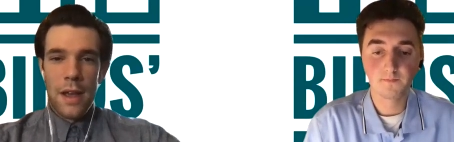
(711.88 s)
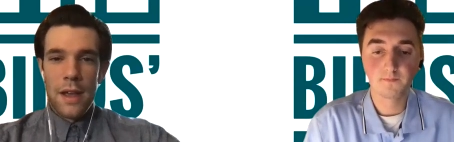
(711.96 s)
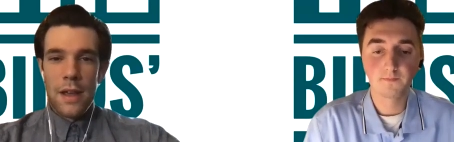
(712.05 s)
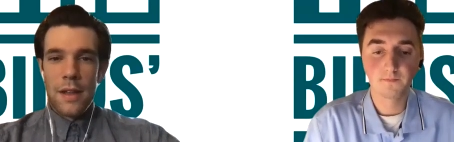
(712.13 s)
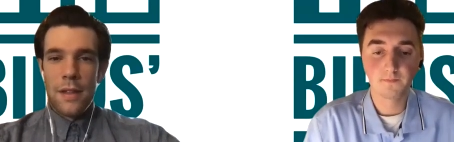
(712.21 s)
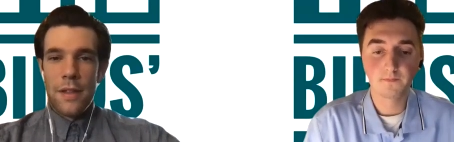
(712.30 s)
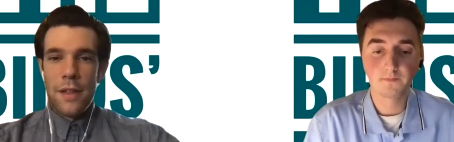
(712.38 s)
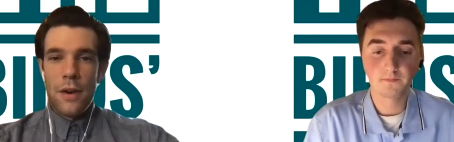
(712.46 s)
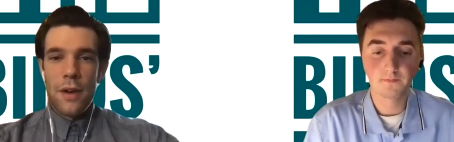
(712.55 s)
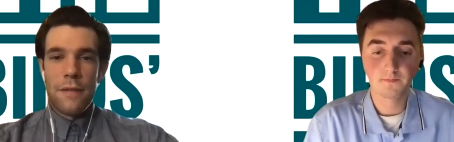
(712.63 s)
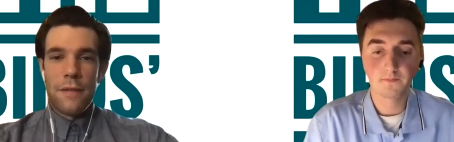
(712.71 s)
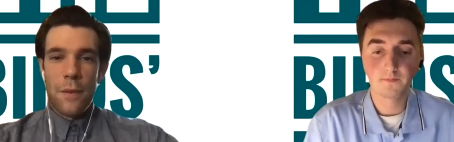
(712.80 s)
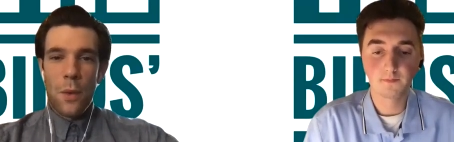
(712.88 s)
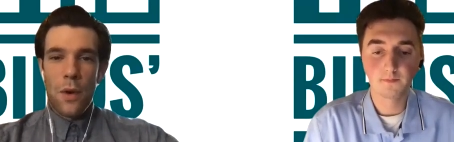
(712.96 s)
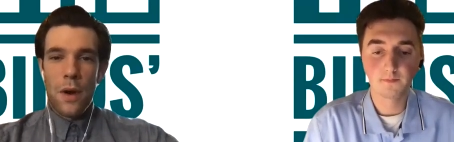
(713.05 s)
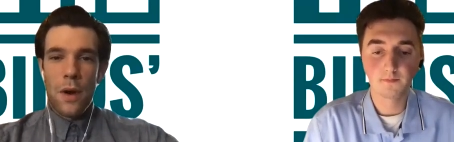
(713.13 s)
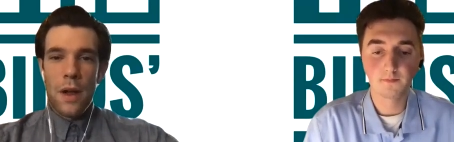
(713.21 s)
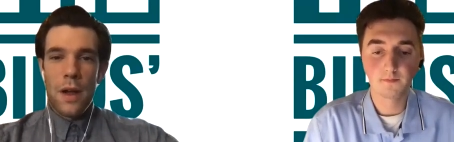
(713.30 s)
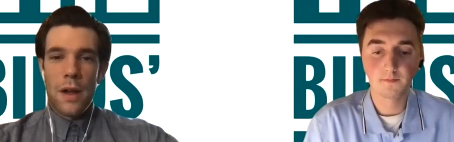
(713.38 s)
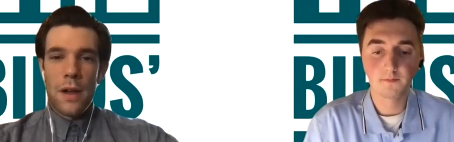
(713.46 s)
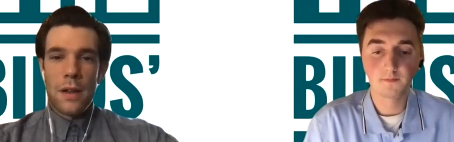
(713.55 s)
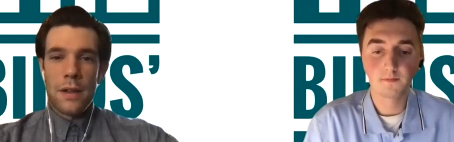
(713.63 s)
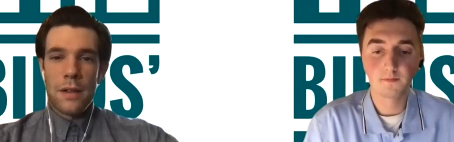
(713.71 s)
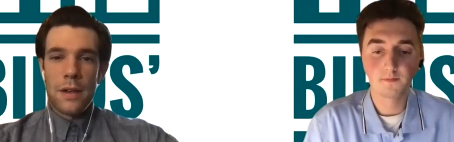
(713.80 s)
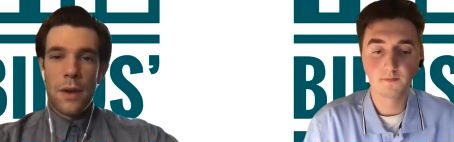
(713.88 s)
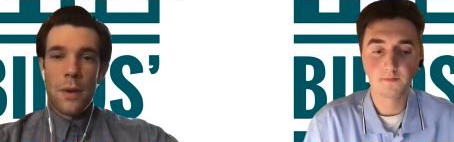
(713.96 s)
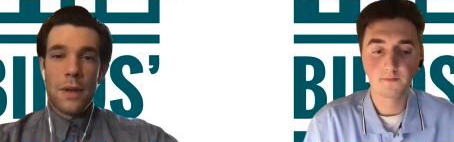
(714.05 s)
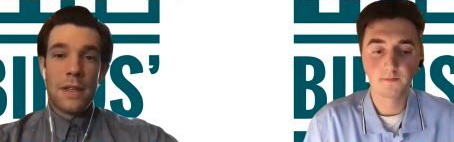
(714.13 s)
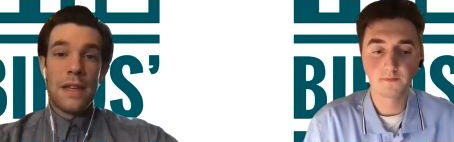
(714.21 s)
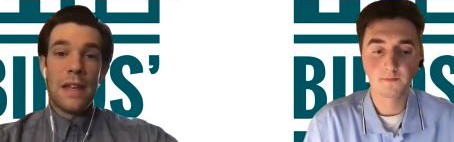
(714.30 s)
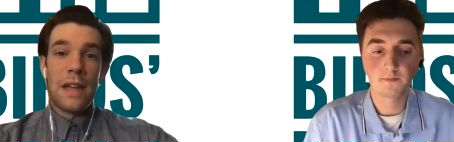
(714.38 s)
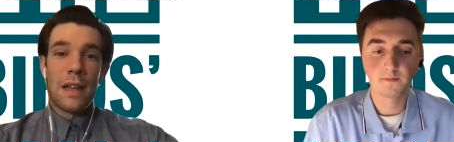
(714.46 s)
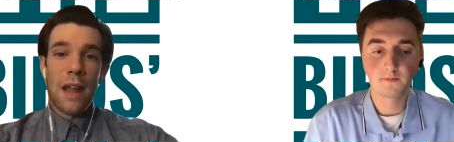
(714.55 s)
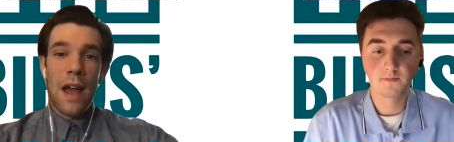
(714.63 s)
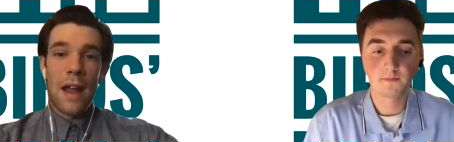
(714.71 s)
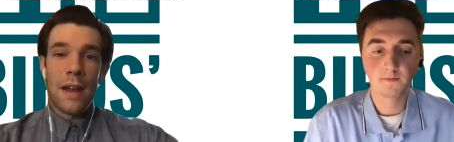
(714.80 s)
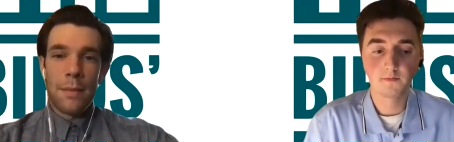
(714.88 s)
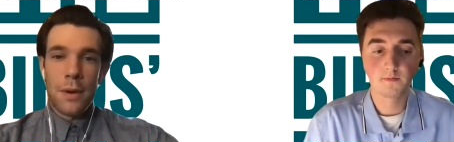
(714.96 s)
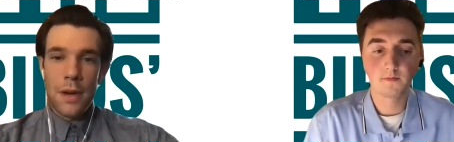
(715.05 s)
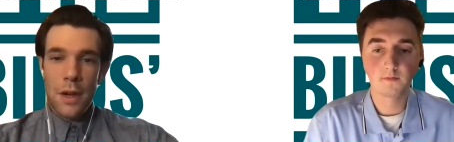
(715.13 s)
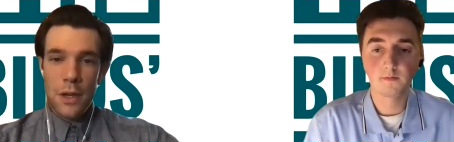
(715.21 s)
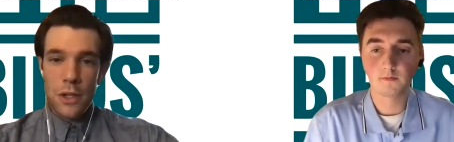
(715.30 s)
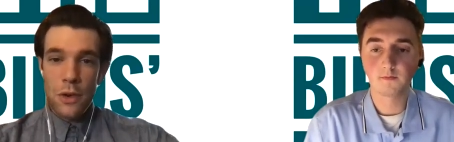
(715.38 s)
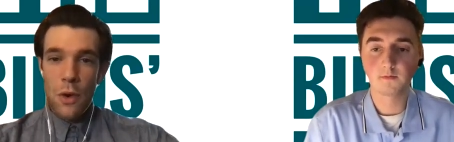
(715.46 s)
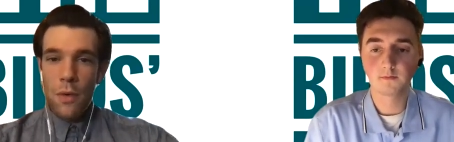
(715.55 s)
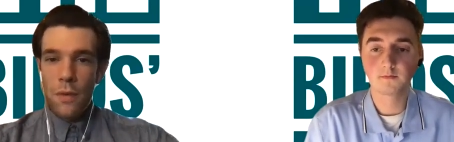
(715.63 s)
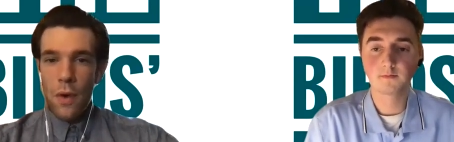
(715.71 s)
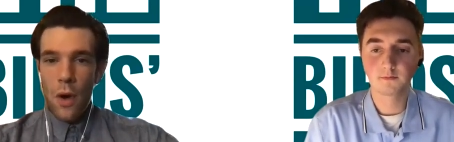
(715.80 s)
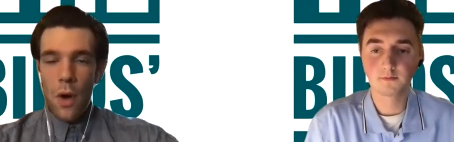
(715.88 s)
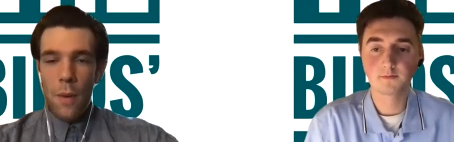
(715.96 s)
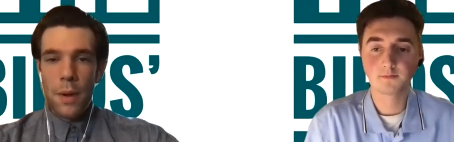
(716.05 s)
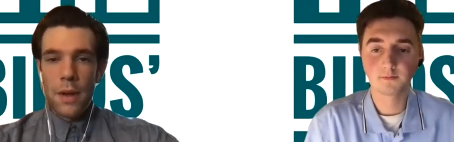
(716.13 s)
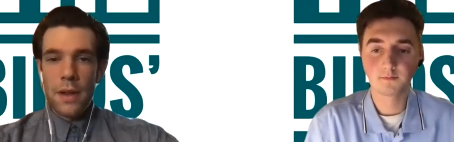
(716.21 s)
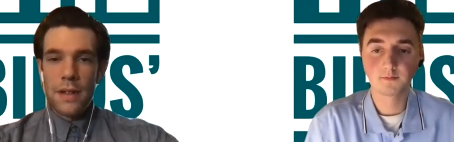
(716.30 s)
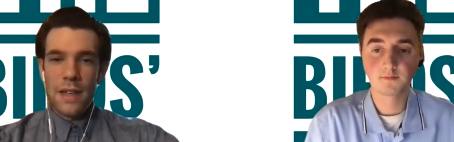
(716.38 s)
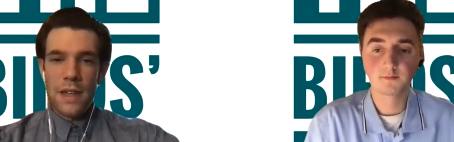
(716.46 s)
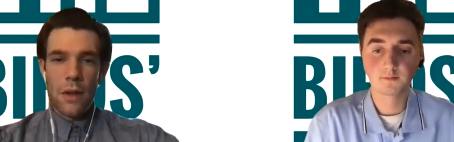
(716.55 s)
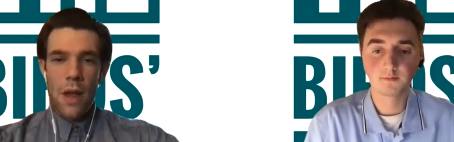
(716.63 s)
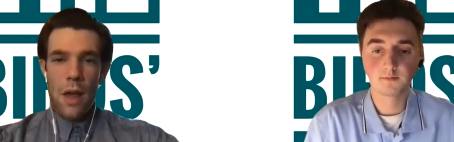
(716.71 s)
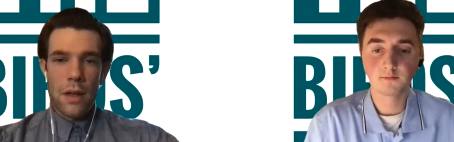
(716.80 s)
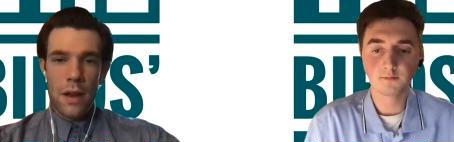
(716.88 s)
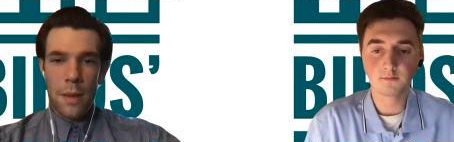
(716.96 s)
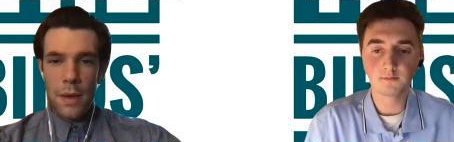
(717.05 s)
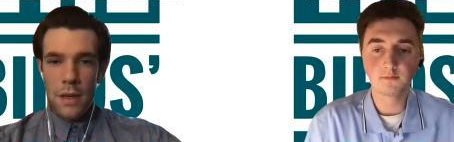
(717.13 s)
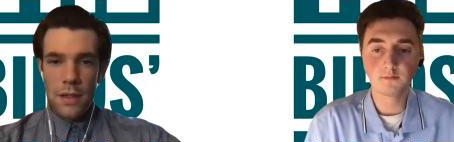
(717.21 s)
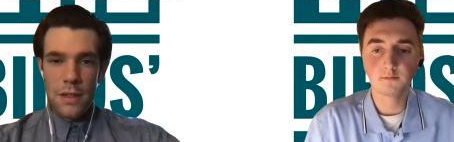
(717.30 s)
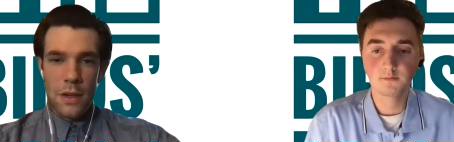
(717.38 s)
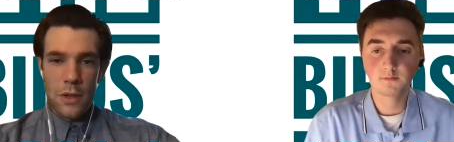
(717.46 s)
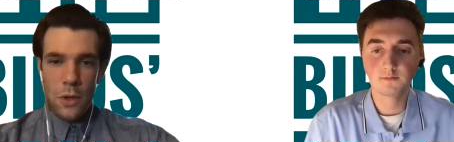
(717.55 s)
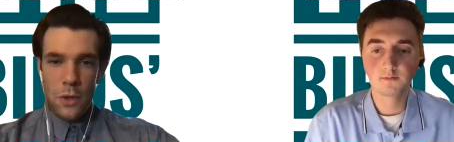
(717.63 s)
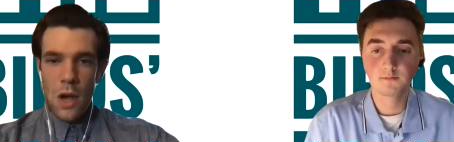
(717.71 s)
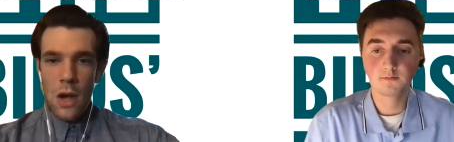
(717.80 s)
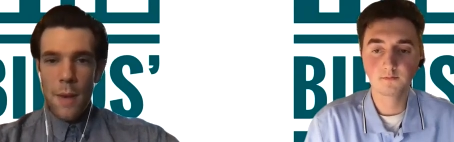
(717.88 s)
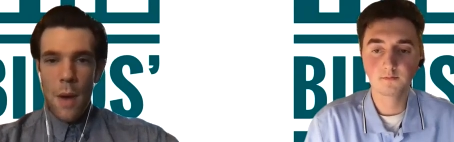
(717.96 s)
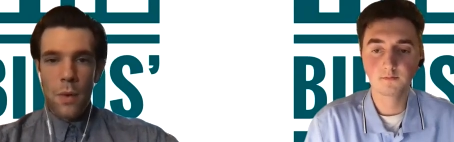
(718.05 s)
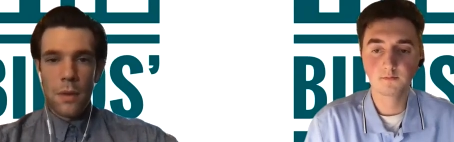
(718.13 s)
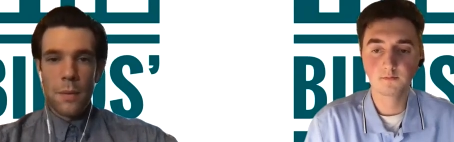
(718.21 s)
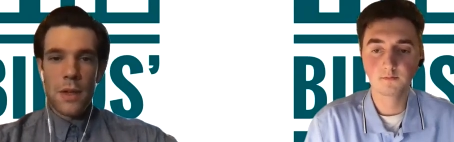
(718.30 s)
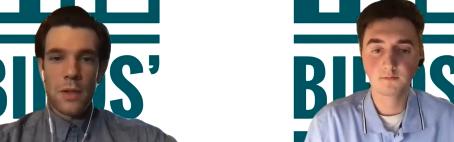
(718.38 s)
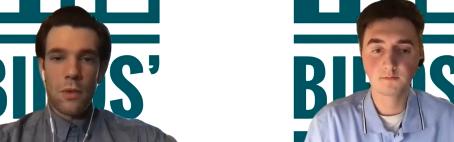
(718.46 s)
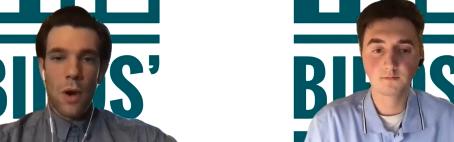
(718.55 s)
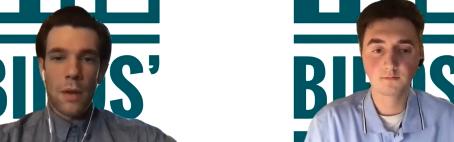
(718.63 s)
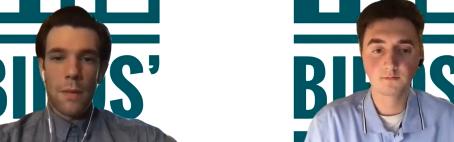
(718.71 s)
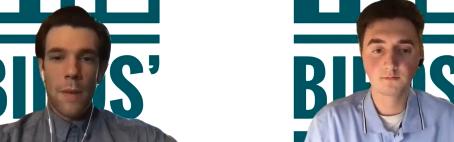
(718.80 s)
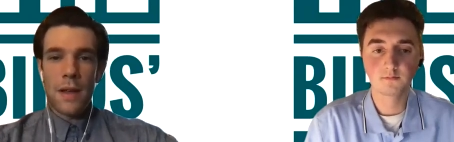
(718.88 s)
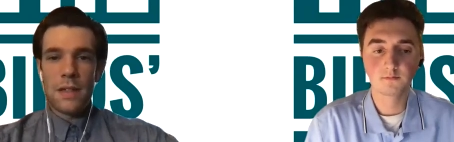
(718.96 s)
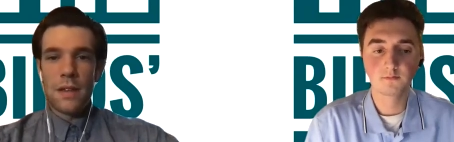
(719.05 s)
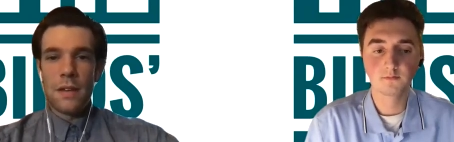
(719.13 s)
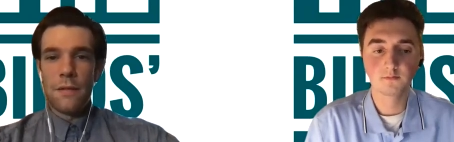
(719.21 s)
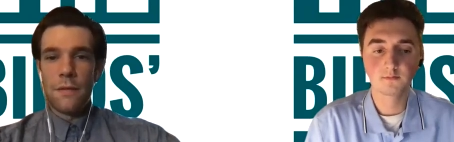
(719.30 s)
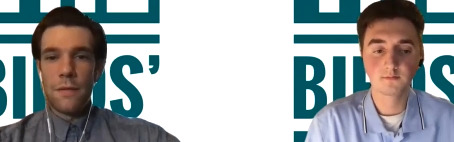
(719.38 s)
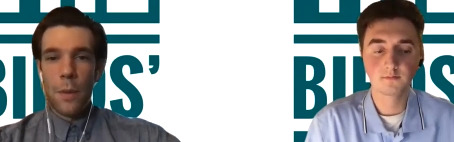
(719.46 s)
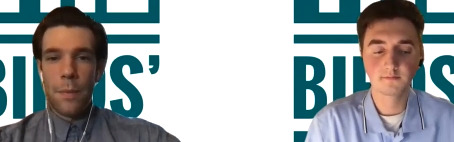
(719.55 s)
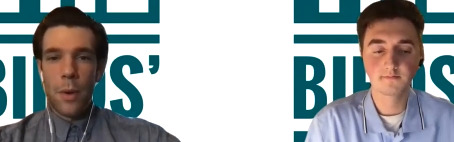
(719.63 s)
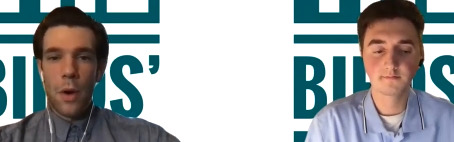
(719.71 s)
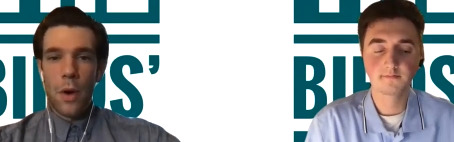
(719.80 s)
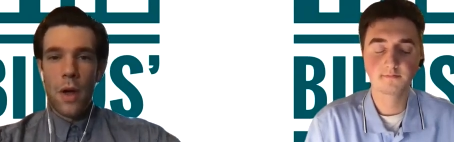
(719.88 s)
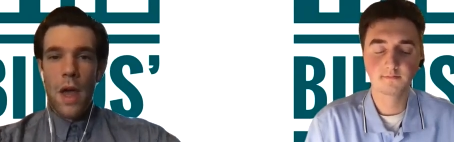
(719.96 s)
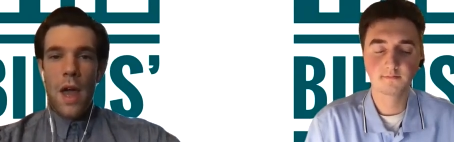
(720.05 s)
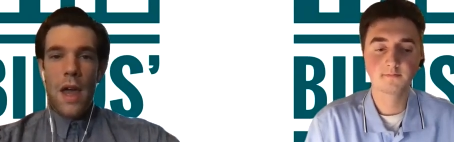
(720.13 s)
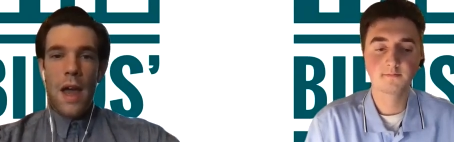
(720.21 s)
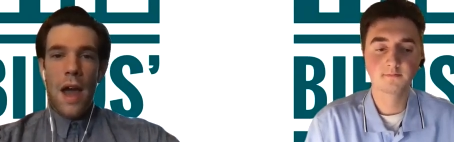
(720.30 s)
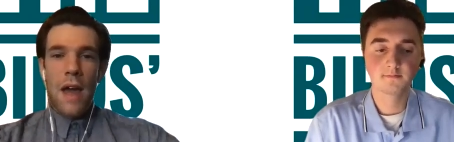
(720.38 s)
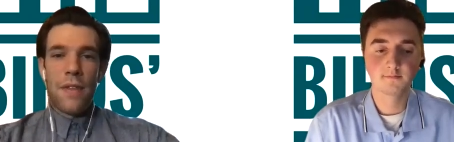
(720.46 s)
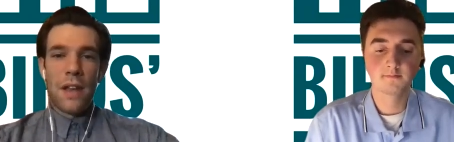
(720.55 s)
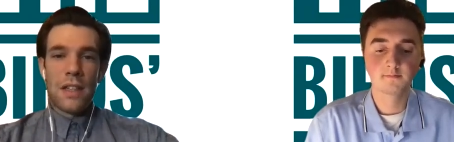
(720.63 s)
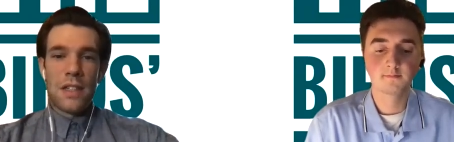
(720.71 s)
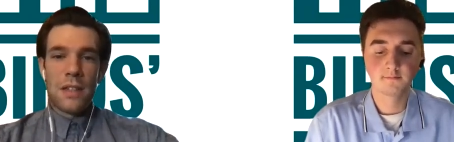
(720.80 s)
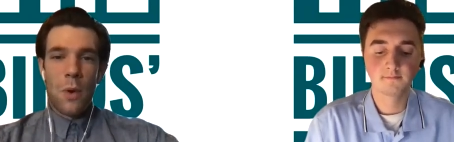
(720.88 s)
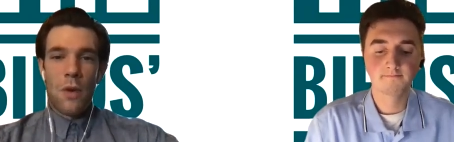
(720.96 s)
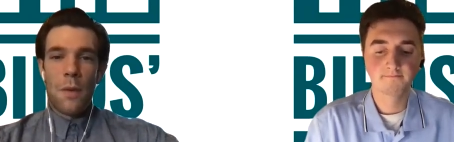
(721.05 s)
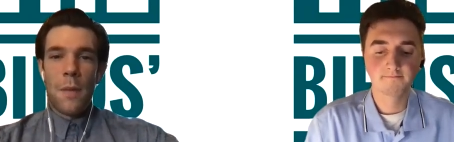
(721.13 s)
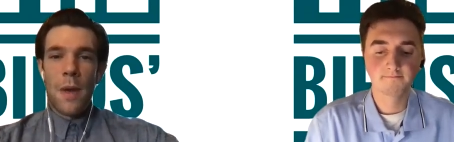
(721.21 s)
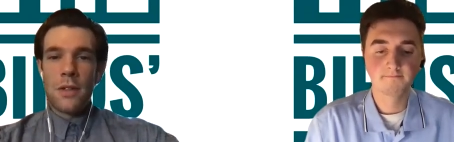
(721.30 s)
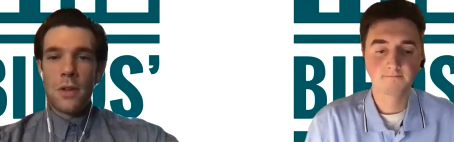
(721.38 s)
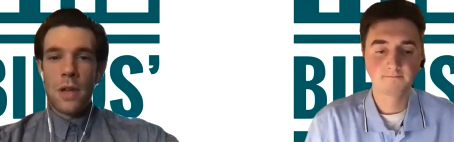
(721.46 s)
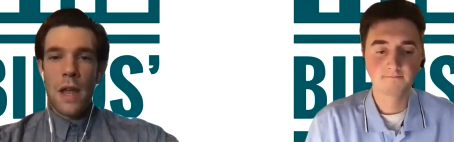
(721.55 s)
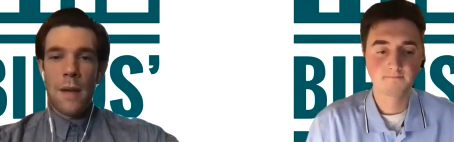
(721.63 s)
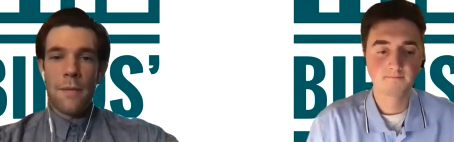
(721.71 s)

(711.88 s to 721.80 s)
Speaker 1: they're in for a decline in production overall. But Ezekiel Elliott, I mean, listen, you're still talking about one of the best running backs in football. I think it's more of a mental game